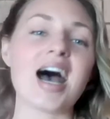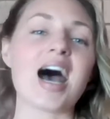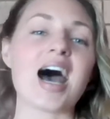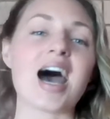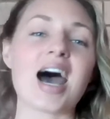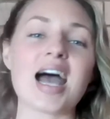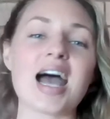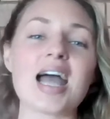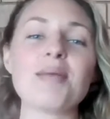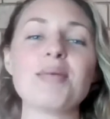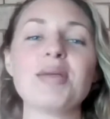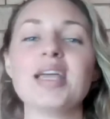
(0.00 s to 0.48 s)

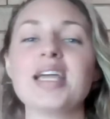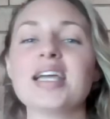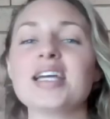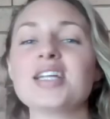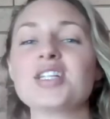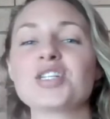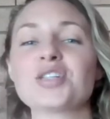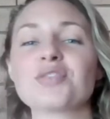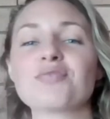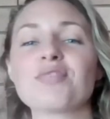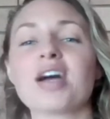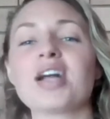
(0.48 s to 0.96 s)
I'm here
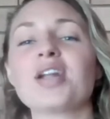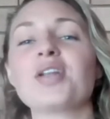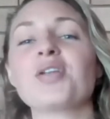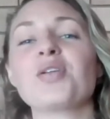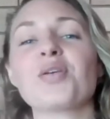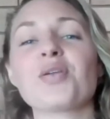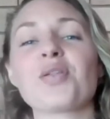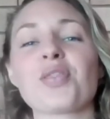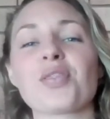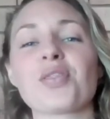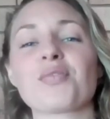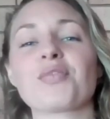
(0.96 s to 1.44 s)
to run
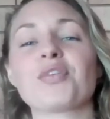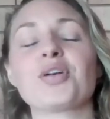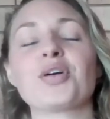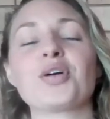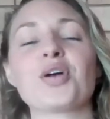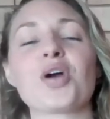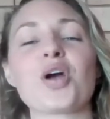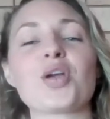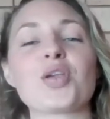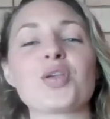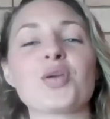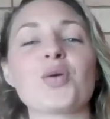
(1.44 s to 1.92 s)
you
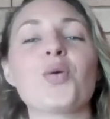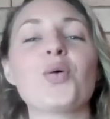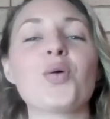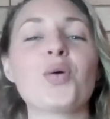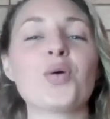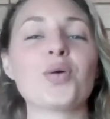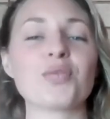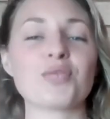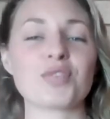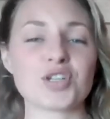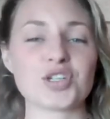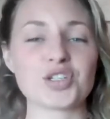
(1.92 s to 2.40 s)
through
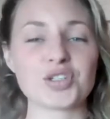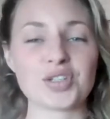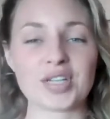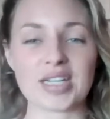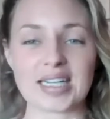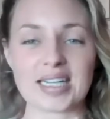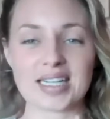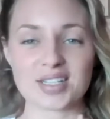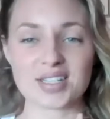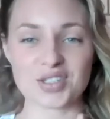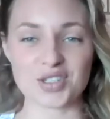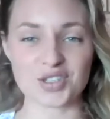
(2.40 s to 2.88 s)
your
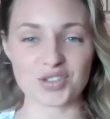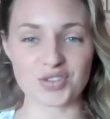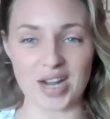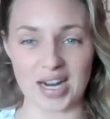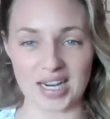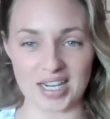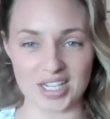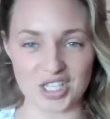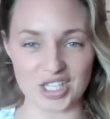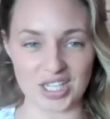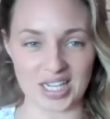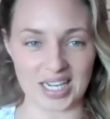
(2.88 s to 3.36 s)
retreat
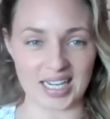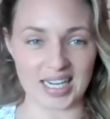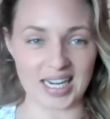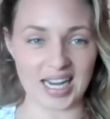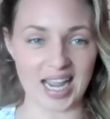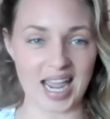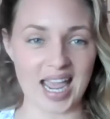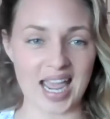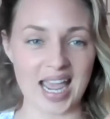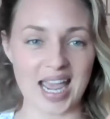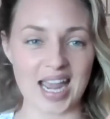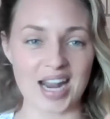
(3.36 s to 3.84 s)

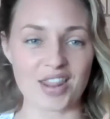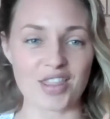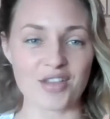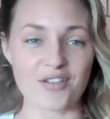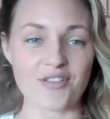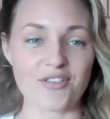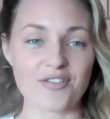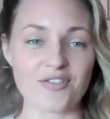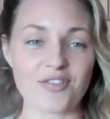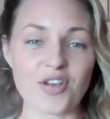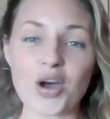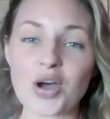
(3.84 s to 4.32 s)
strategy and the
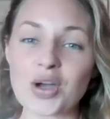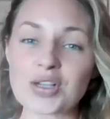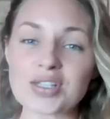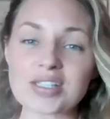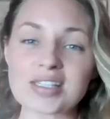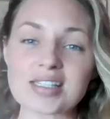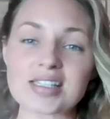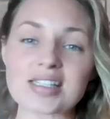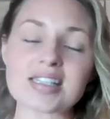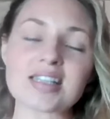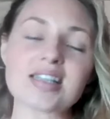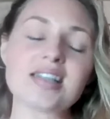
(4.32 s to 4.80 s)

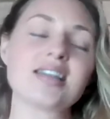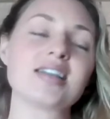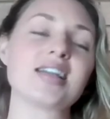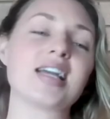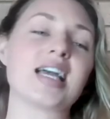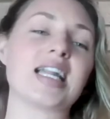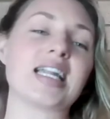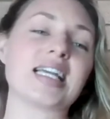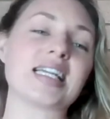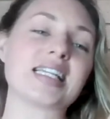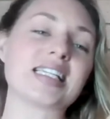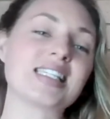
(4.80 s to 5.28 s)
first
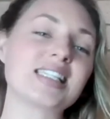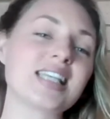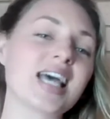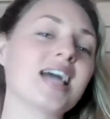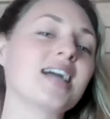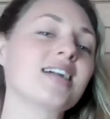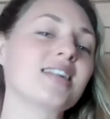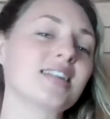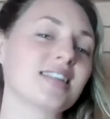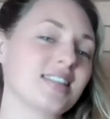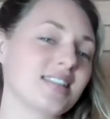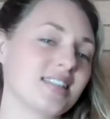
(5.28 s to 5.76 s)
and
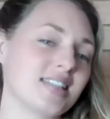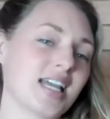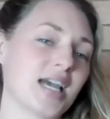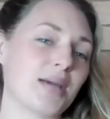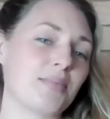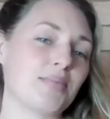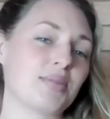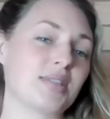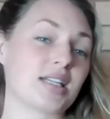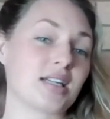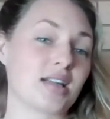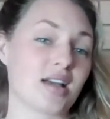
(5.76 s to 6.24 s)
exact
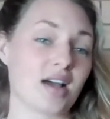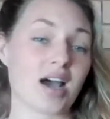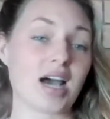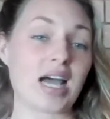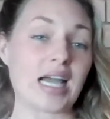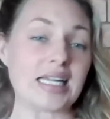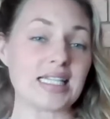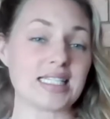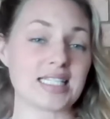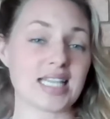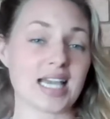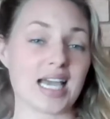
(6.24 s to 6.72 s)
steps that
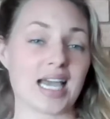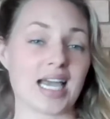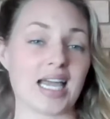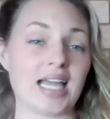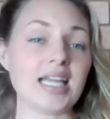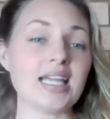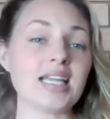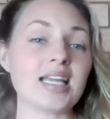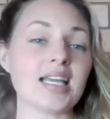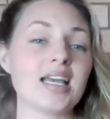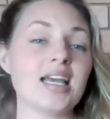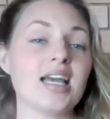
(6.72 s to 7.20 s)
I
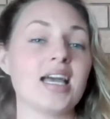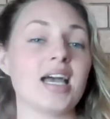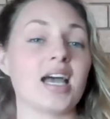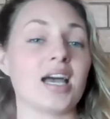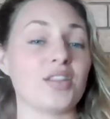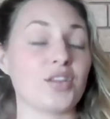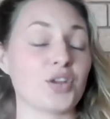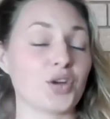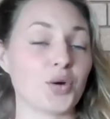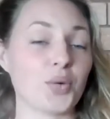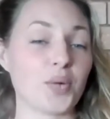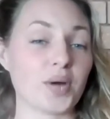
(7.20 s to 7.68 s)
take
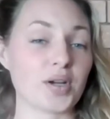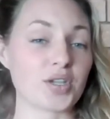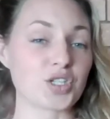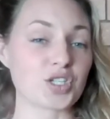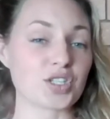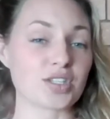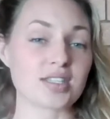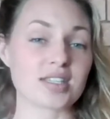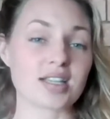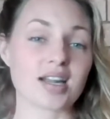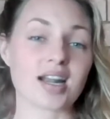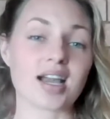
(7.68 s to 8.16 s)
and the
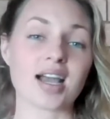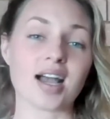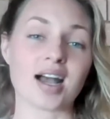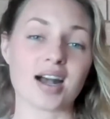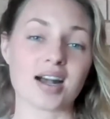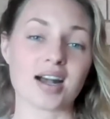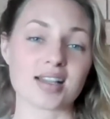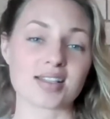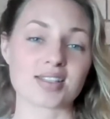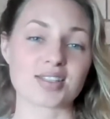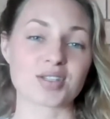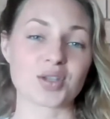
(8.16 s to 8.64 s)
questions that I
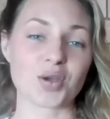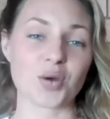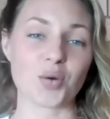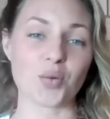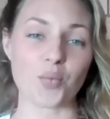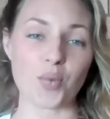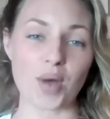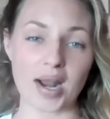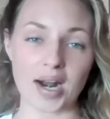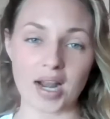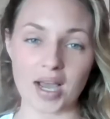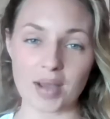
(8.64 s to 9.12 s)
ask
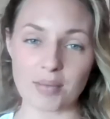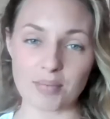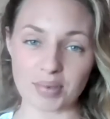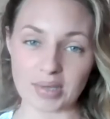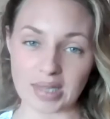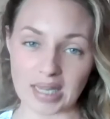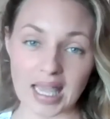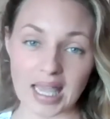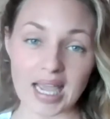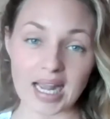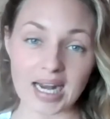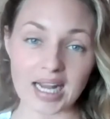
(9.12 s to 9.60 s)
when I'm
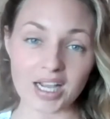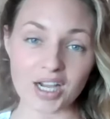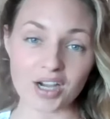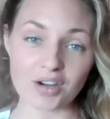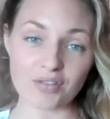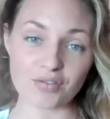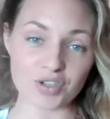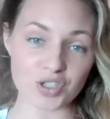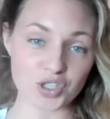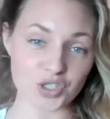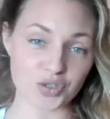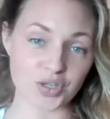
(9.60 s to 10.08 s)
planning a
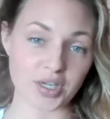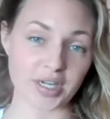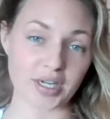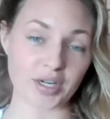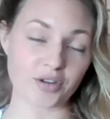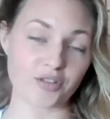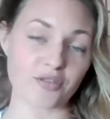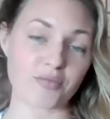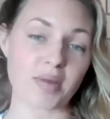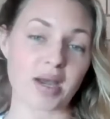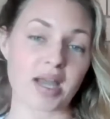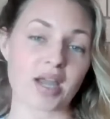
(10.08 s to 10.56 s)
retreat
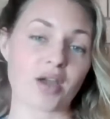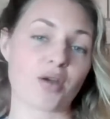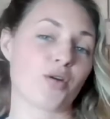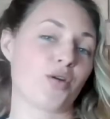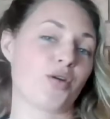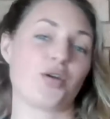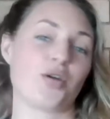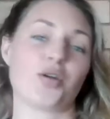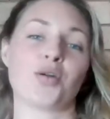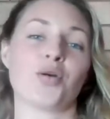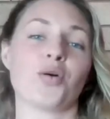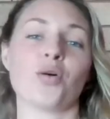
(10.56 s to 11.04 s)
of my
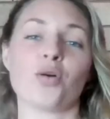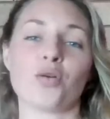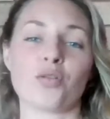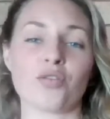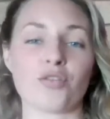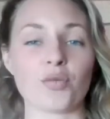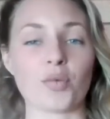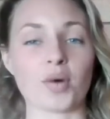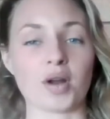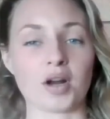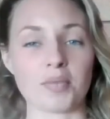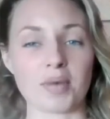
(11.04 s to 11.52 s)
own or
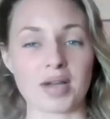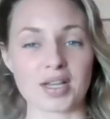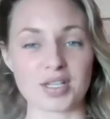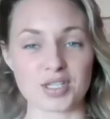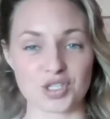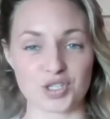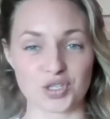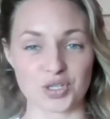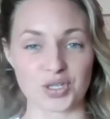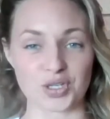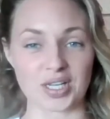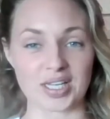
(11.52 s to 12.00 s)
for one of my
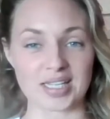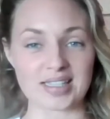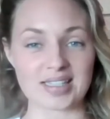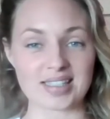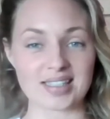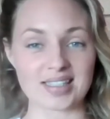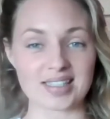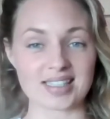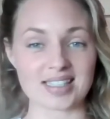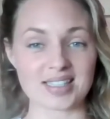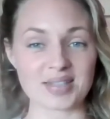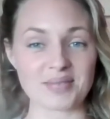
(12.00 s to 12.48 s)

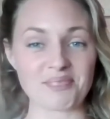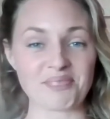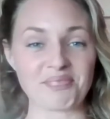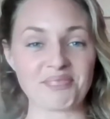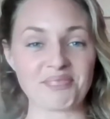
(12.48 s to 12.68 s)
students.